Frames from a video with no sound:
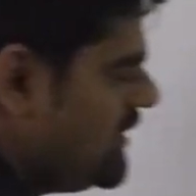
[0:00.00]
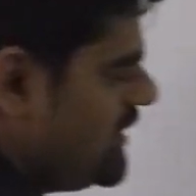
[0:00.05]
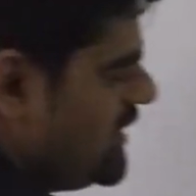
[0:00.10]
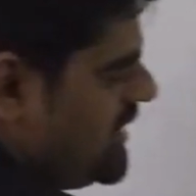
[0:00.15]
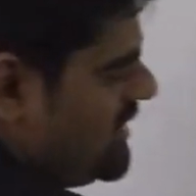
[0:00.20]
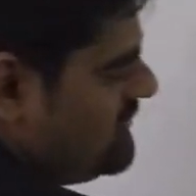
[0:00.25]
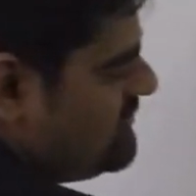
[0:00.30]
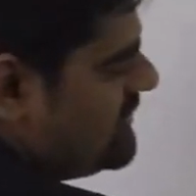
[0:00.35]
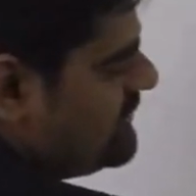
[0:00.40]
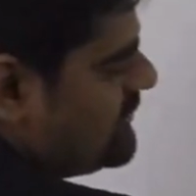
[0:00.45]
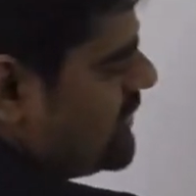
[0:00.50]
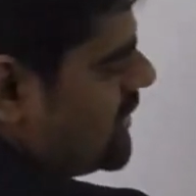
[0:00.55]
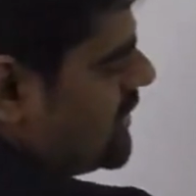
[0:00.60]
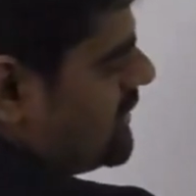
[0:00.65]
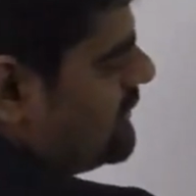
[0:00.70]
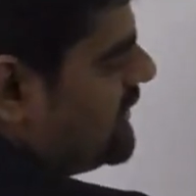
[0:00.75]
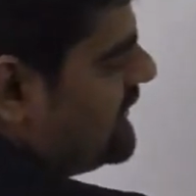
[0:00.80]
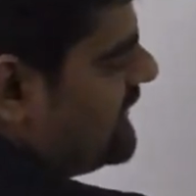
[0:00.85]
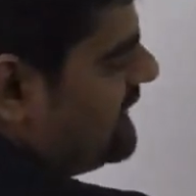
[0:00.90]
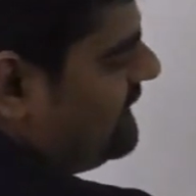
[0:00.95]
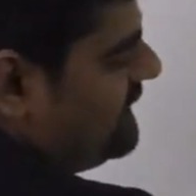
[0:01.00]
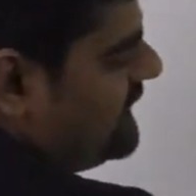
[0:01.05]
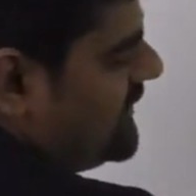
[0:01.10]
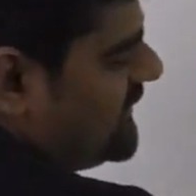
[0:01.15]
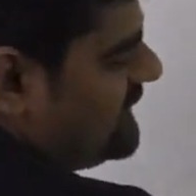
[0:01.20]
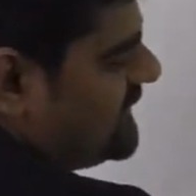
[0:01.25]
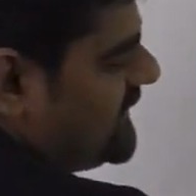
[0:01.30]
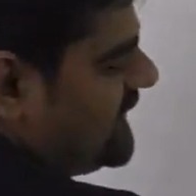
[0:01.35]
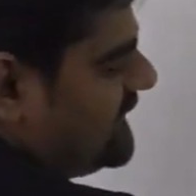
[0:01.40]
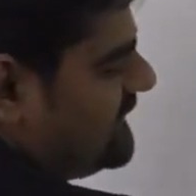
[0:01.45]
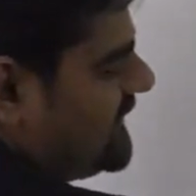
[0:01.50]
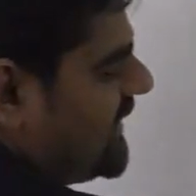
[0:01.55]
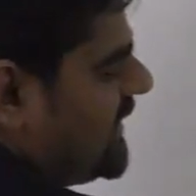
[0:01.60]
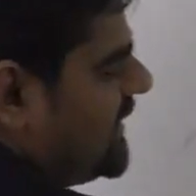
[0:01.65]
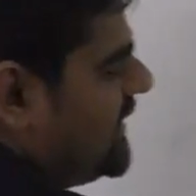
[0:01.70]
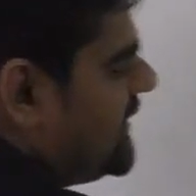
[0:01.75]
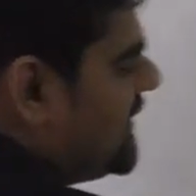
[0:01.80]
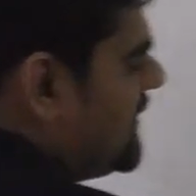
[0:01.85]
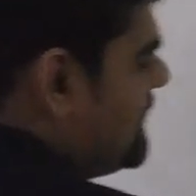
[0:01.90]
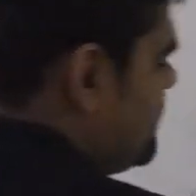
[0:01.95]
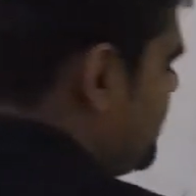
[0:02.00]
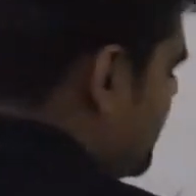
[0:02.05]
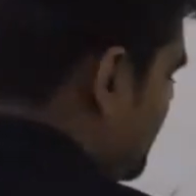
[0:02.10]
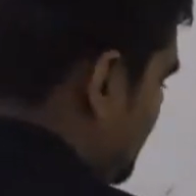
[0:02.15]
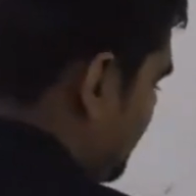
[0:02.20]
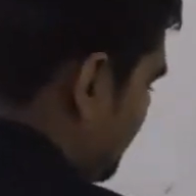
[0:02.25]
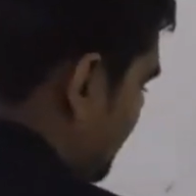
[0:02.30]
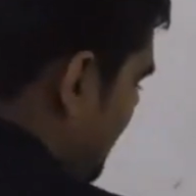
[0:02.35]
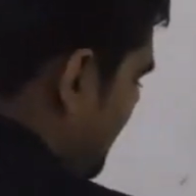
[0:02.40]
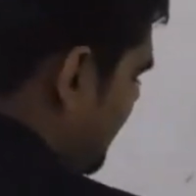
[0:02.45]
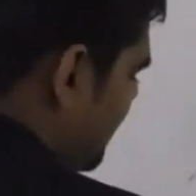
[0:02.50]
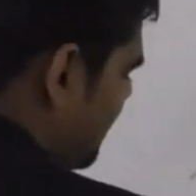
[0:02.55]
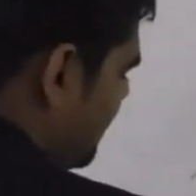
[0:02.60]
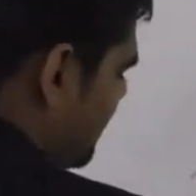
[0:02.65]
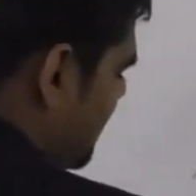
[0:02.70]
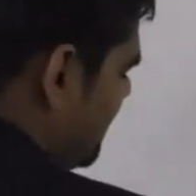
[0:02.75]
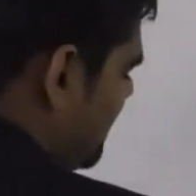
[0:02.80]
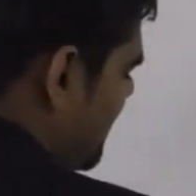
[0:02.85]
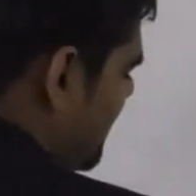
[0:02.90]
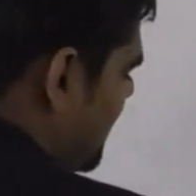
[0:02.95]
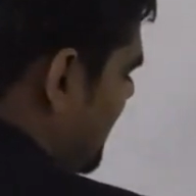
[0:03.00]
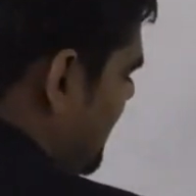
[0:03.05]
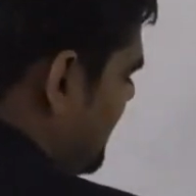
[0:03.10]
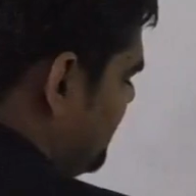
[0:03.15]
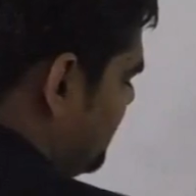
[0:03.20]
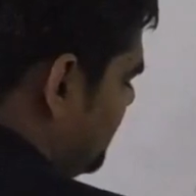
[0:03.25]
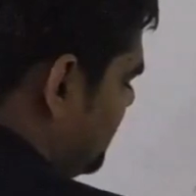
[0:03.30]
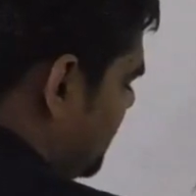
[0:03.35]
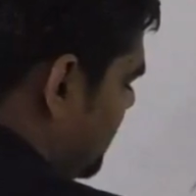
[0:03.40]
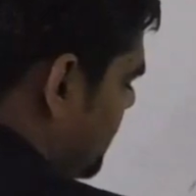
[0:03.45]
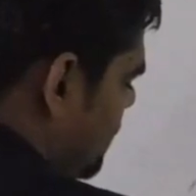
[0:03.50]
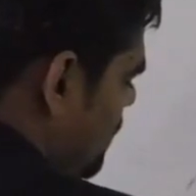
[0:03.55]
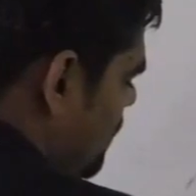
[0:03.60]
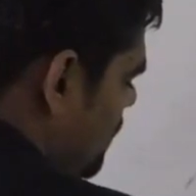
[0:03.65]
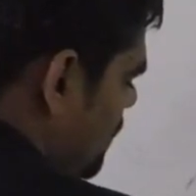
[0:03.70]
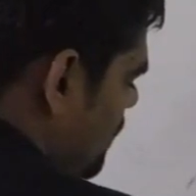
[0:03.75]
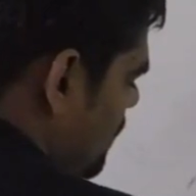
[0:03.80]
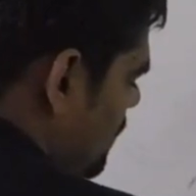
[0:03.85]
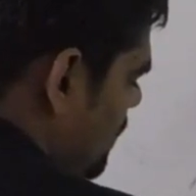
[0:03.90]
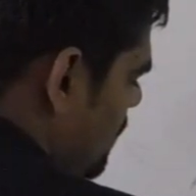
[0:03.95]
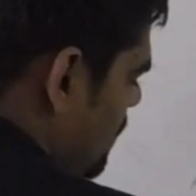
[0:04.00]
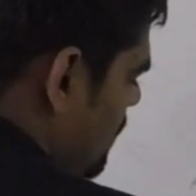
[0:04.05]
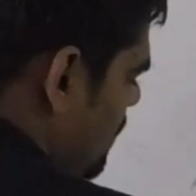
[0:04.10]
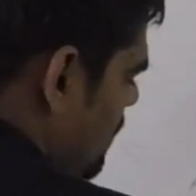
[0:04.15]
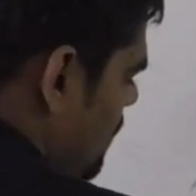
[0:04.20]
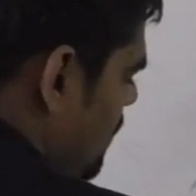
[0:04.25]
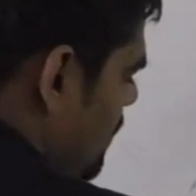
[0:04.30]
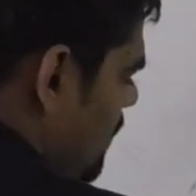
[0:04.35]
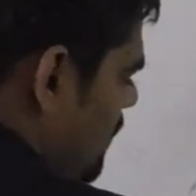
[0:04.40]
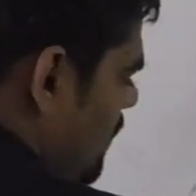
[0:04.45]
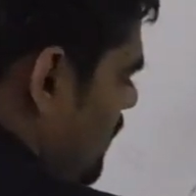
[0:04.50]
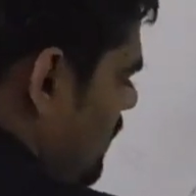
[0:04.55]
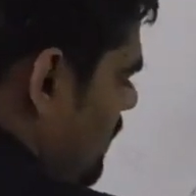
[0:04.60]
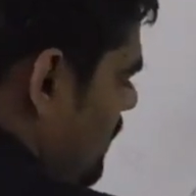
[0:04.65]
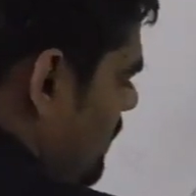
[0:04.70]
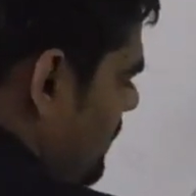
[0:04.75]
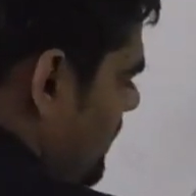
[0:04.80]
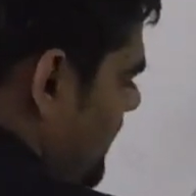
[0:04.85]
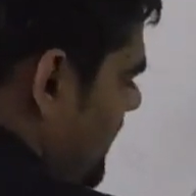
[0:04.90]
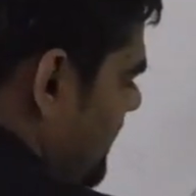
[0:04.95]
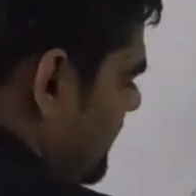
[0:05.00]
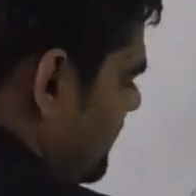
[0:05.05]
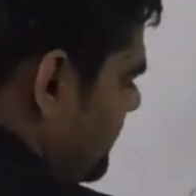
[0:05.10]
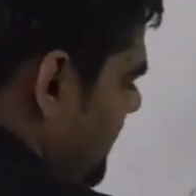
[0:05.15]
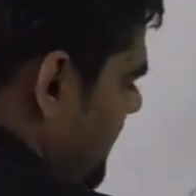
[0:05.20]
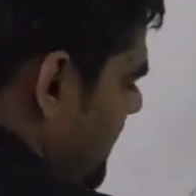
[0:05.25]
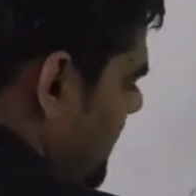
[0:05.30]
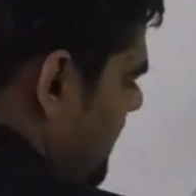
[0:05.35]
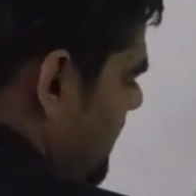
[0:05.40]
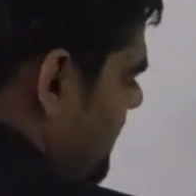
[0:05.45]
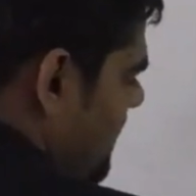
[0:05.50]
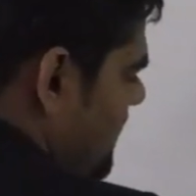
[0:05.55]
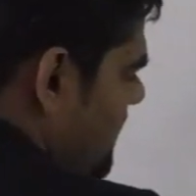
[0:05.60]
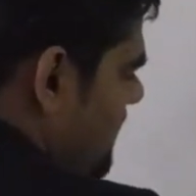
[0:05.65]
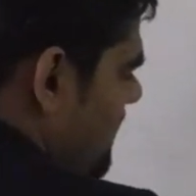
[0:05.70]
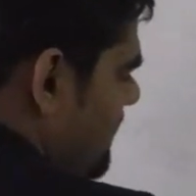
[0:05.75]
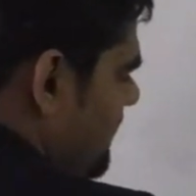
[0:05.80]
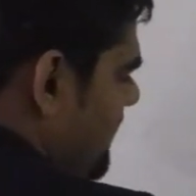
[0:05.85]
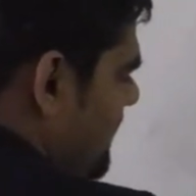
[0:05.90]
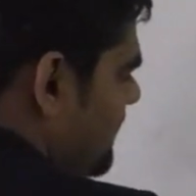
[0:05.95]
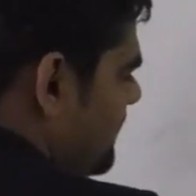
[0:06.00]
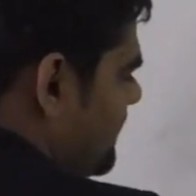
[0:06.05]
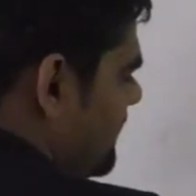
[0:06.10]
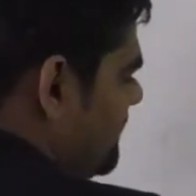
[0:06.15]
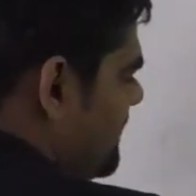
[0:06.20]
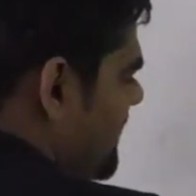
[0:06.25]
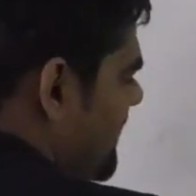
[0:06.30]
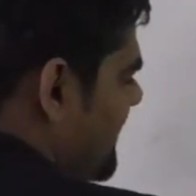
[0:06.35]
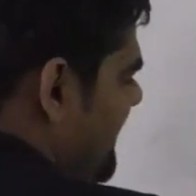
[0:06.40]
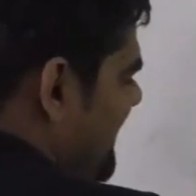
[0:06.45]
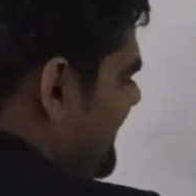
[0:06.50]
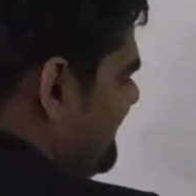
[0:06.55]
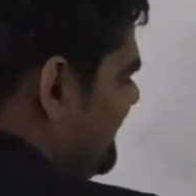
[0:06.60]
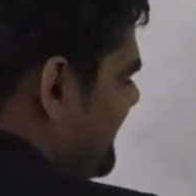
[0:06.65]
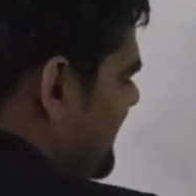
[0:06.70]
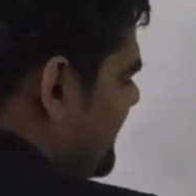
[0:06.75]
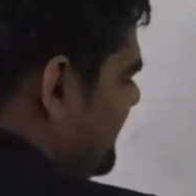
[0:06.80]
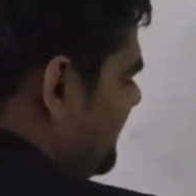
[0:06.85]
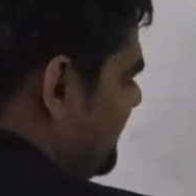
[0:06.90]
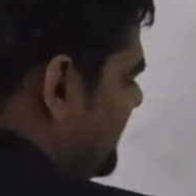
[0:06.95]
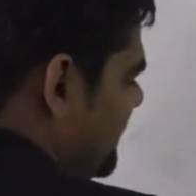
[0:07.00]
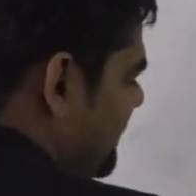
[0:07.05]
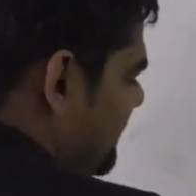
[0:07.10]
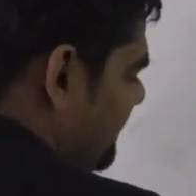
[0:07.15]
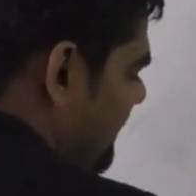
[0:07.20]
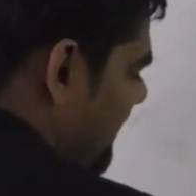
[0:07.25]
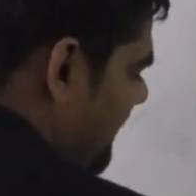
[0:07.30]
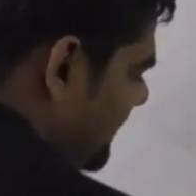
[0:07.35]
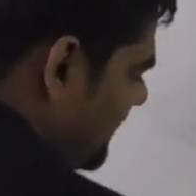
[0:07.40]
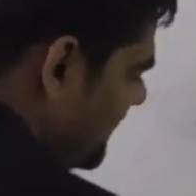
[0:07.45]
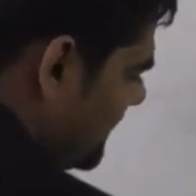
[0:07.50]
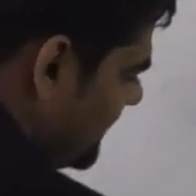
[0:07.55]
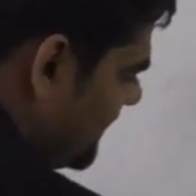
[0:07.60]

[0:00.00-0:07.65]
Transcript: If I am talking about the first and the second term, so it is, can I say sigma times 2, that is 3. There is sigma times 1, which is 1.